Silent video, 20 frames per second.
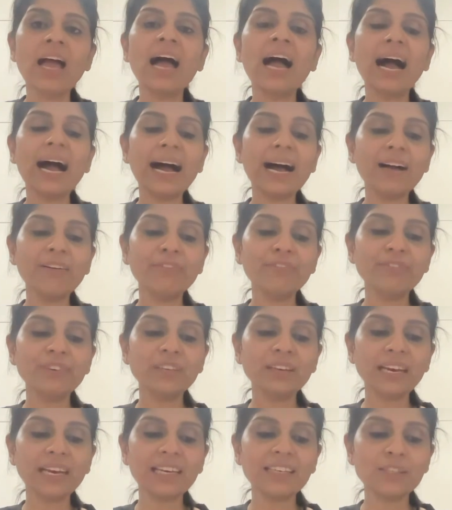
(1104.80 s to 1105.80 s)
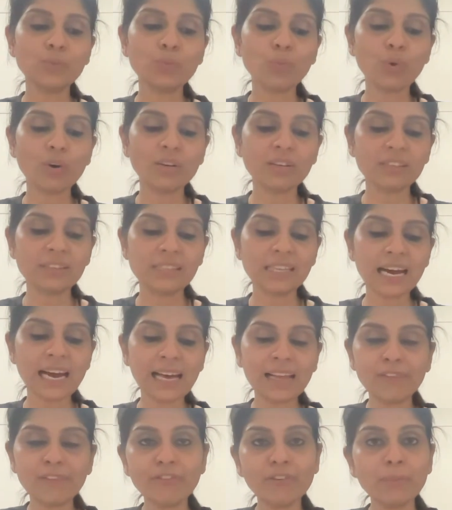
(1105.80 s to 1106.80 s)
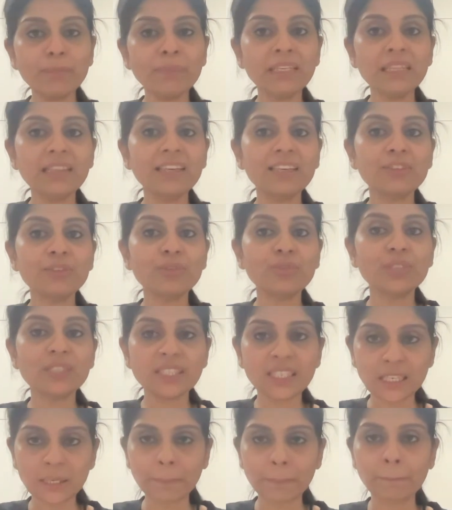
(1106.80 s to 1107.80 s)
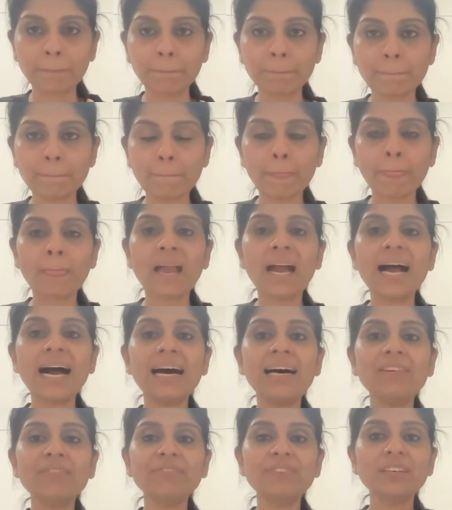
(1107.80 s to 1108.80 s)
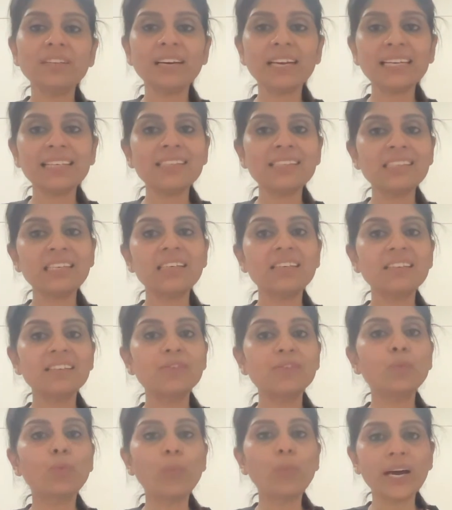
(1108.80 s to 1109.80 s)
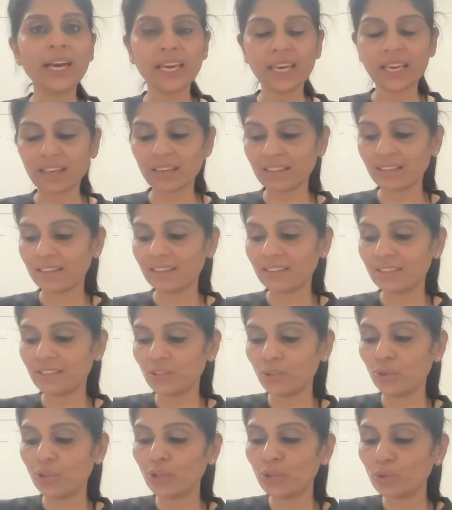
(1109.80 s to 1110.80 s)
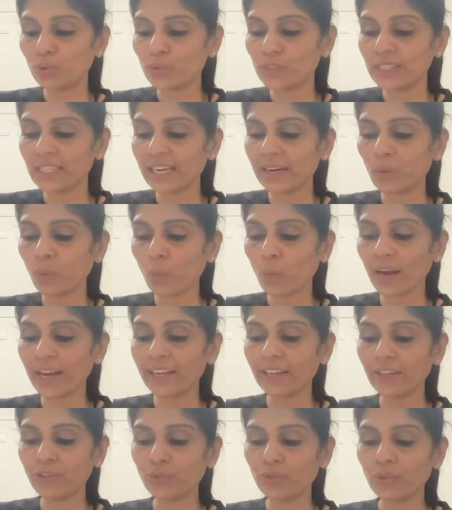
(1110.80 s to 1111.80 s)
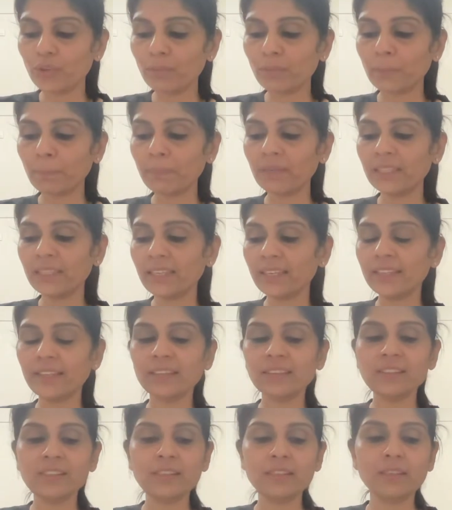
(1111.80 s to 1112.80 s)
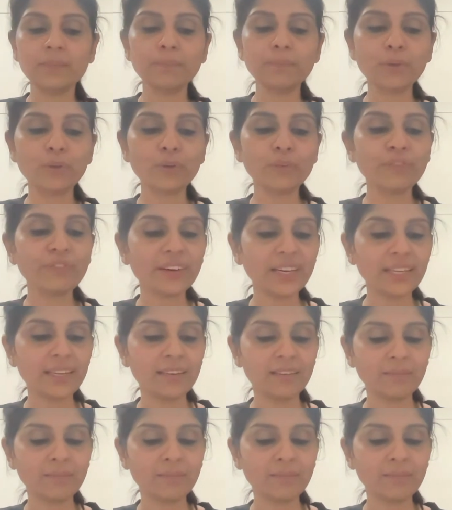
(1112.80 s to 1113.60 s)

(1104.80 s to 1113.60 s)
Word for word: After X, what is the alphabet that you see? After X, it is Y. So use that Y to remember that it is tryptophan.